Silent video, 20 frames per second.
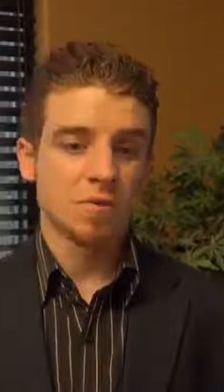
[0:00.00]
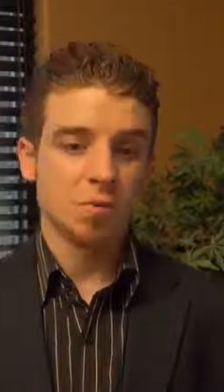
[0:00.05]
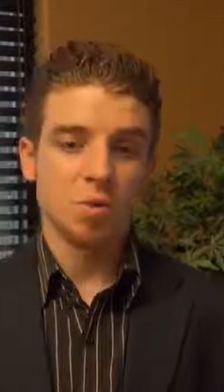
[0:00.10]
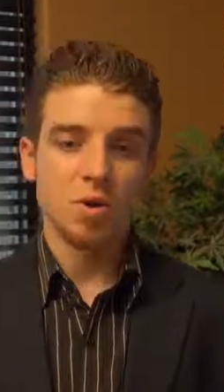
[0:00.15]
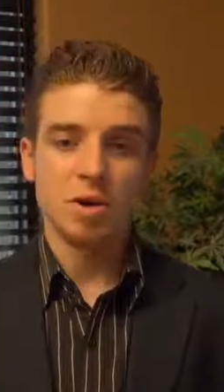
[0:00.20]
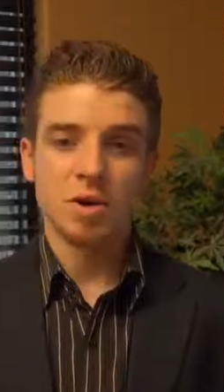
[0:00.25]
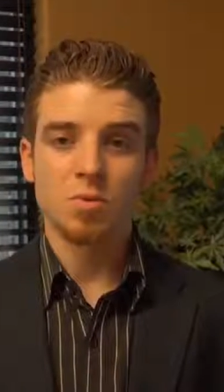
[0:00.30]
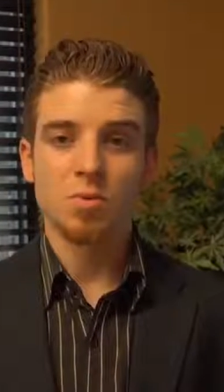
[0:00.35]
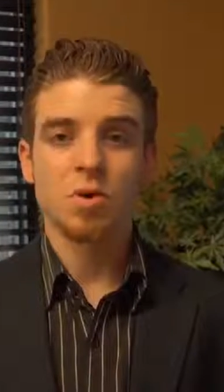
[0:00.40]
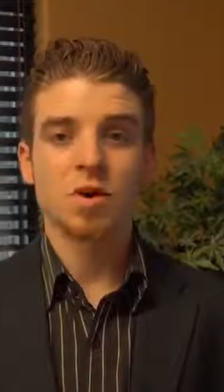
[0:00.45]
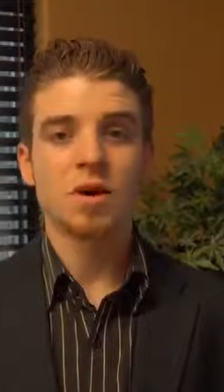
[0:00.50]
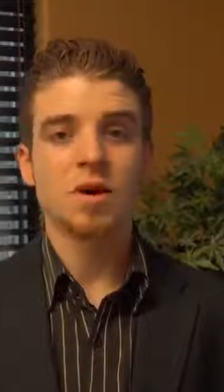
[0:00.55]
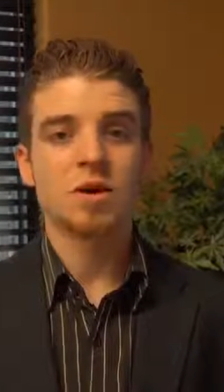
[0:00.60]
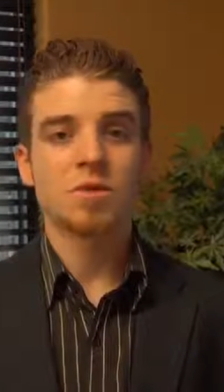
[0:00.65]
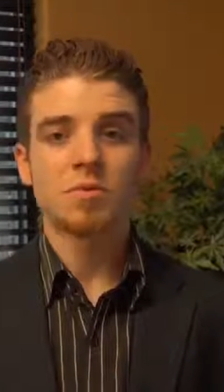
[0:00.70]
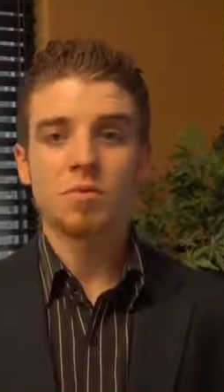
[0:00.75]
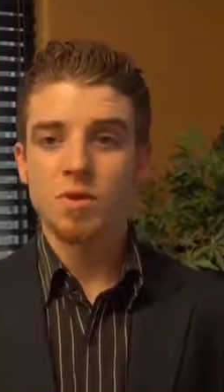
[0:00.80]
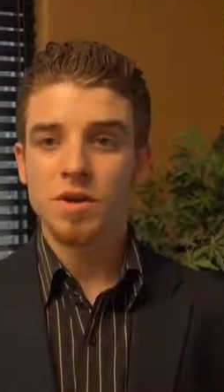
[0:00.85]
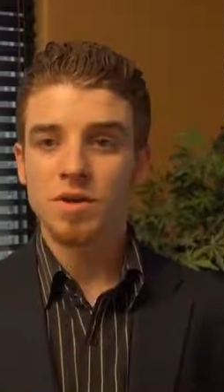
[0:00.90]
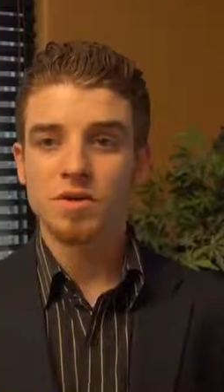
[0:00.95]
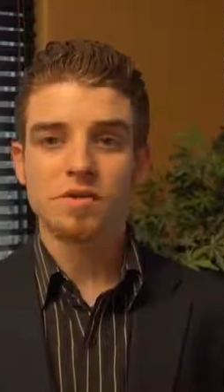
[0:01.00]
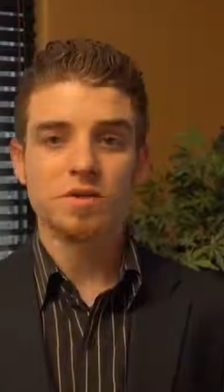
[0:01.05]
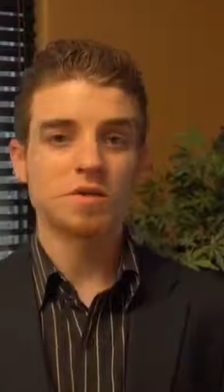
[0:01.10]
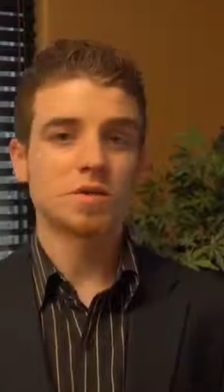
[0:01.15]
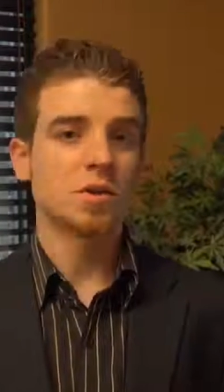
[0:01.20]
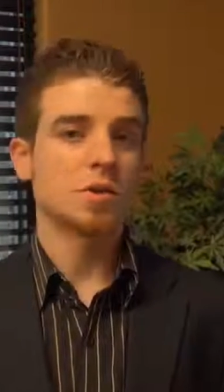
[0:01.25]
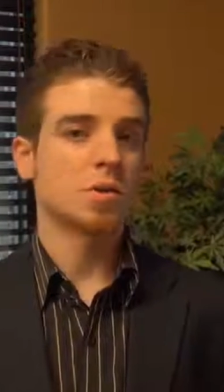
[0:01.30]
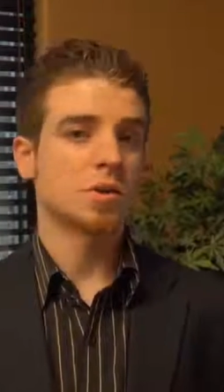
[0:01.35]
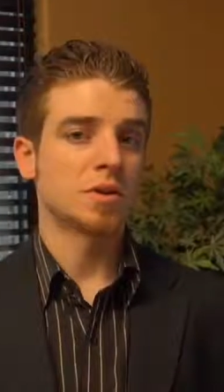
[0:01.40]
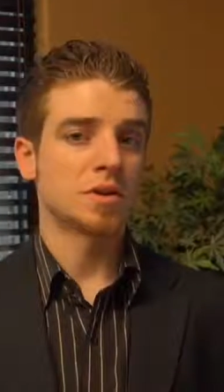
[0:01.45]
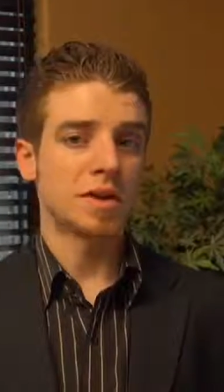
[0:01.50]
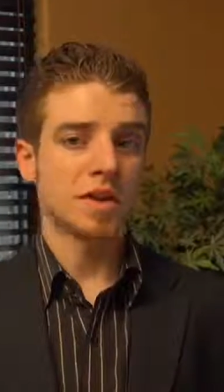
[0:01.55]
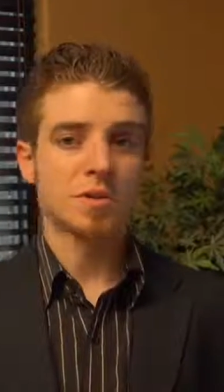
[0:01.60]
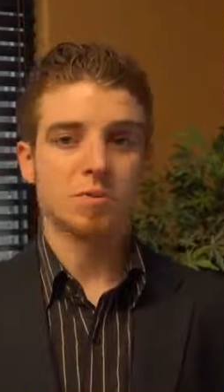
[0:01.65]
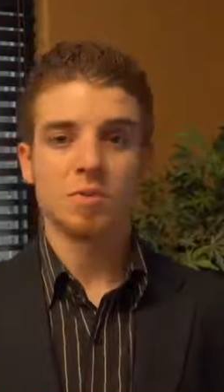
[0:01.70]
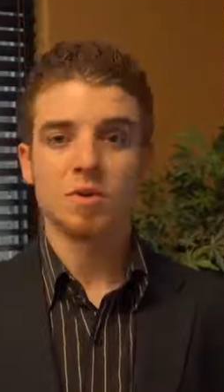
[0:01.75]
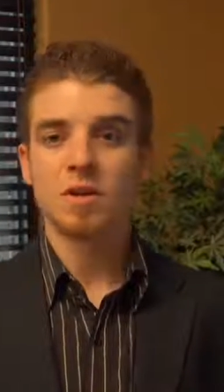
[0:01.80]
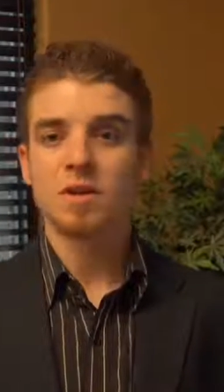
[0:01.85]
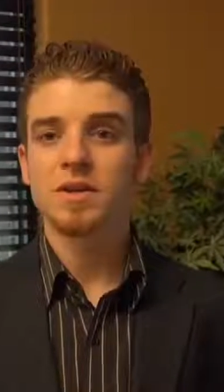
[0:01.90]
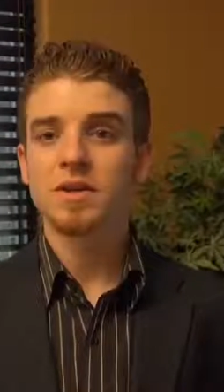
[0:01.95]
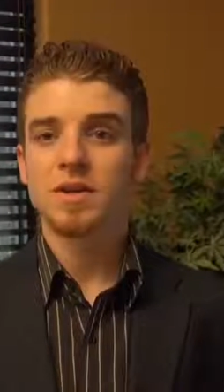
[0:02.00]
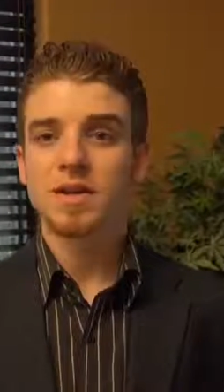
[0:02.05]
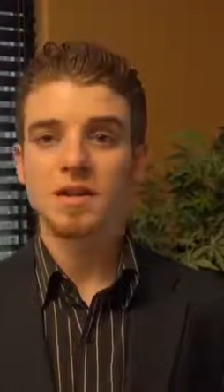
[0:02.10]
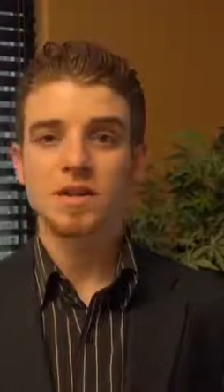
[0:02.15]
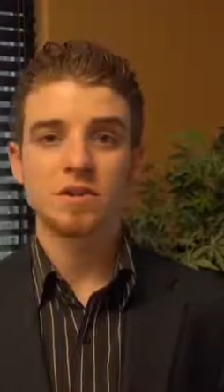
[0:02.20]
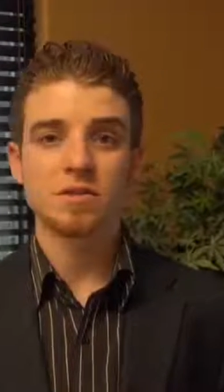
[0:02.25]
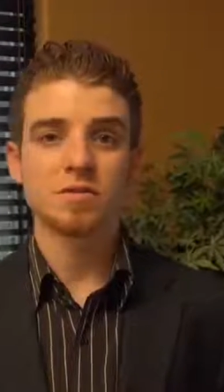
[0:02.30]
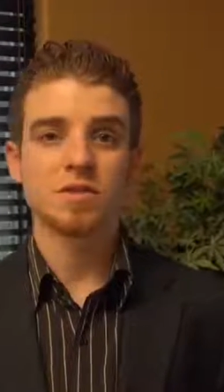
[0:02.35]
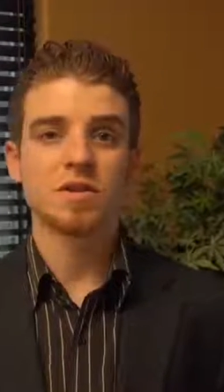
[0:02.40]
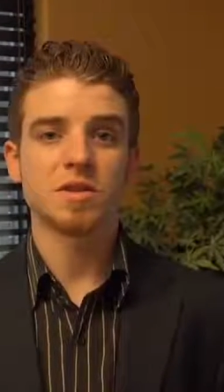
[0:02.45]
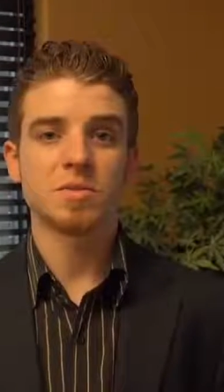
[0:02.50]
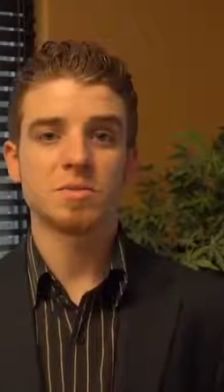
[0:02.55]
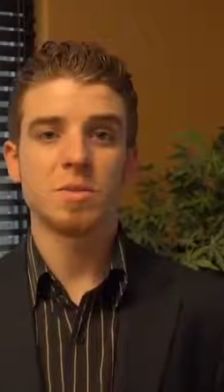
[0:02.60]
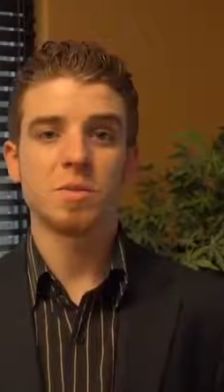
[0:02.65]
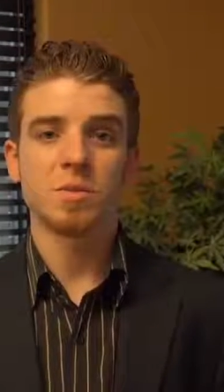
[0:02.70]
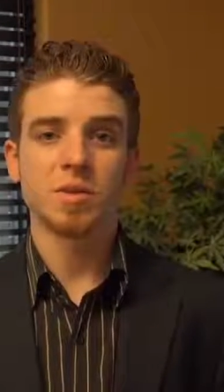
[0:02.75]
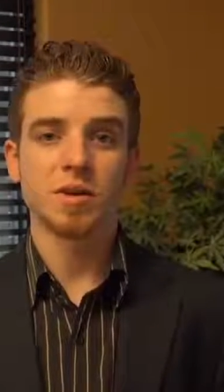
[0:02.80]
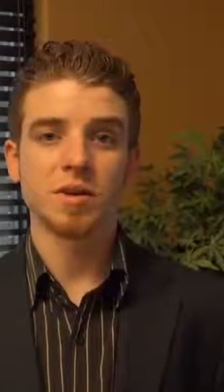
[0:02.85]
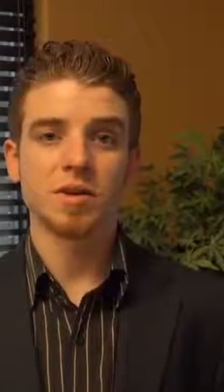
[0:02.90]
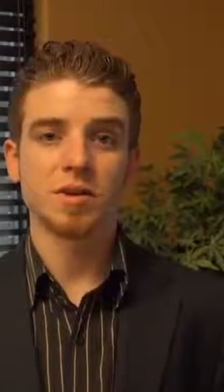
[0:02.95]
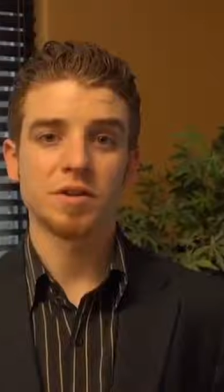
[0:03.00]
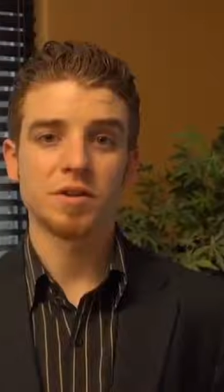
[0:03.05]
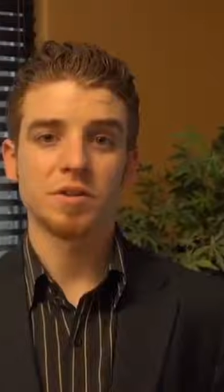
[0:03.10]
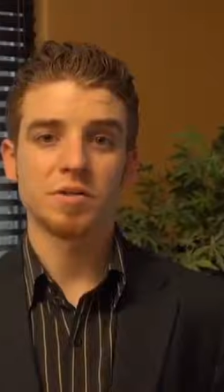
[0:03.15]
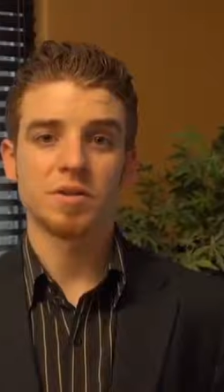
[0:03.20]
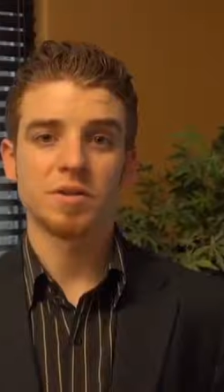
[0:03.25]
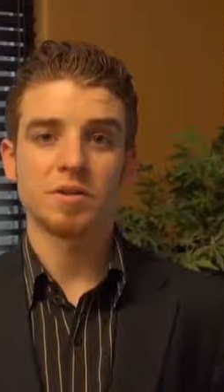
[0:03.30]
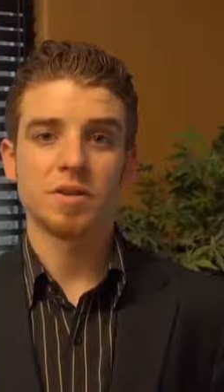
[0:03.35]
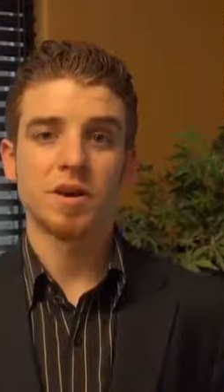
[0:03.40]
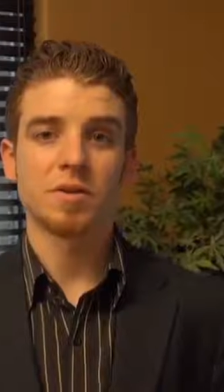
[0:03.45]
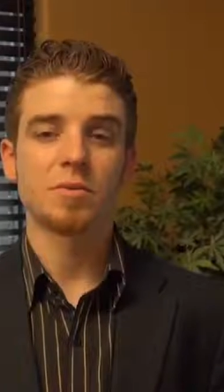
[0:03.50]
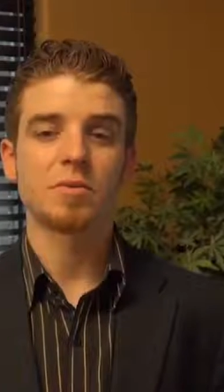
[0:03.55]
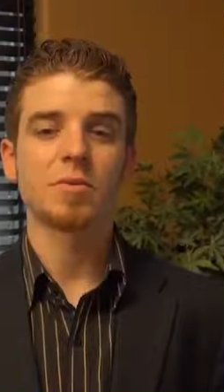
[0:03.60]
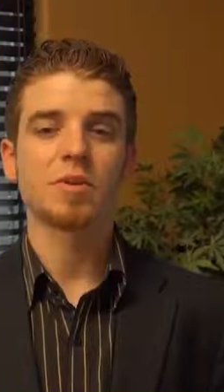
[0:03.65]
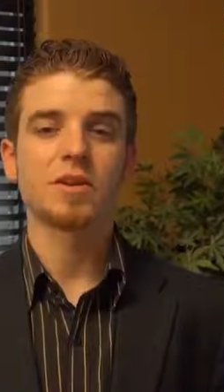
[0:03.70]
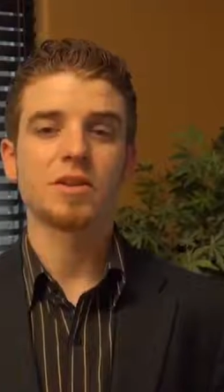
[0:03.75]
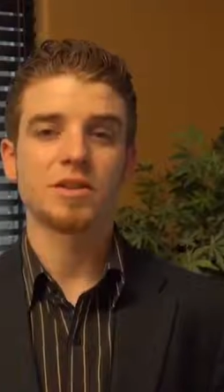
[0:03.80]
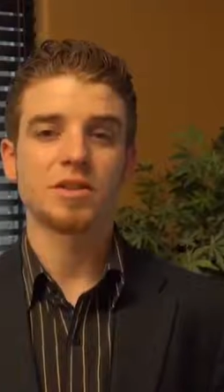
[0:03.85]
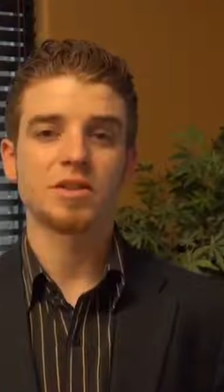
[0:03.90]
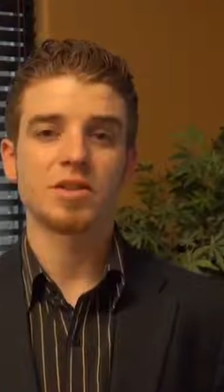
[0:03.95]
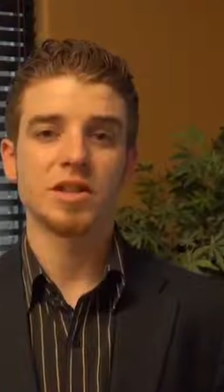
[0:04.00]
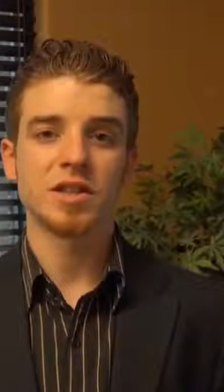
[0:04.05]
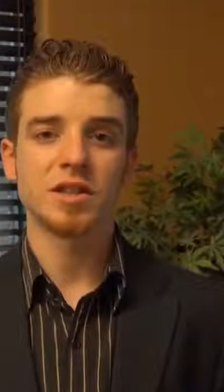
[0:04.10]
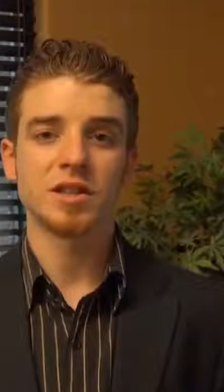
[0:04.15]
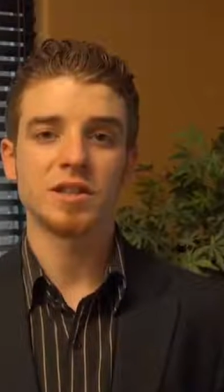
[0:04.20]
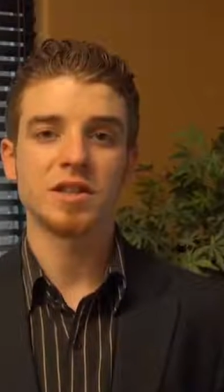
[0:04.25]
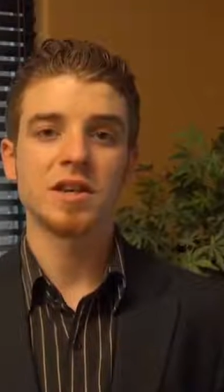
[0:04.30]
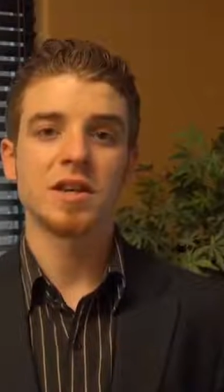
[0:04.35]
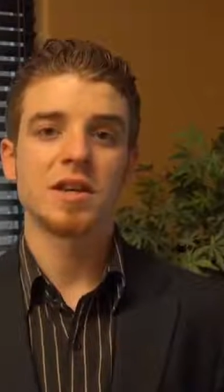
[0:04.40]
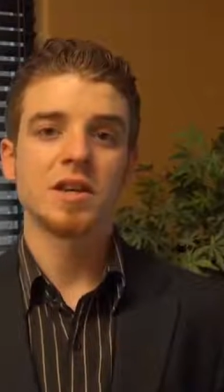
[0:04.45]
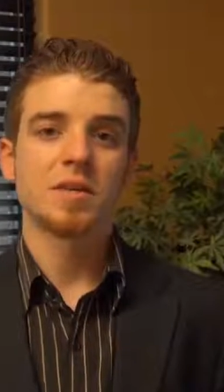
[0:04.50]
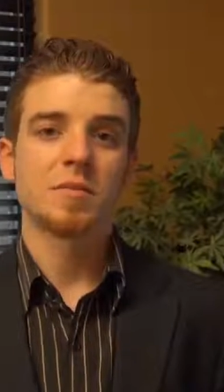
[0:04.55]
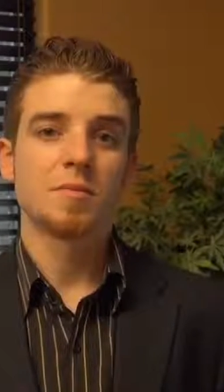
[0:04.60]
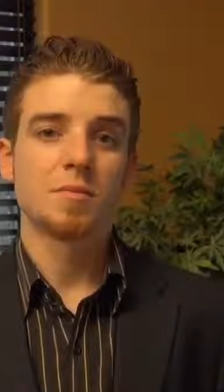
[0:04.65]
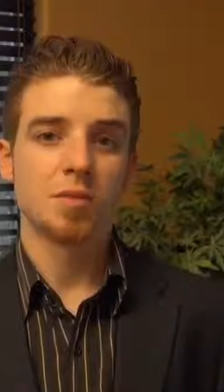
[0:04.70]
week 1, week 2, or day 1, day 2, this is what we're going to do. So I would really suggest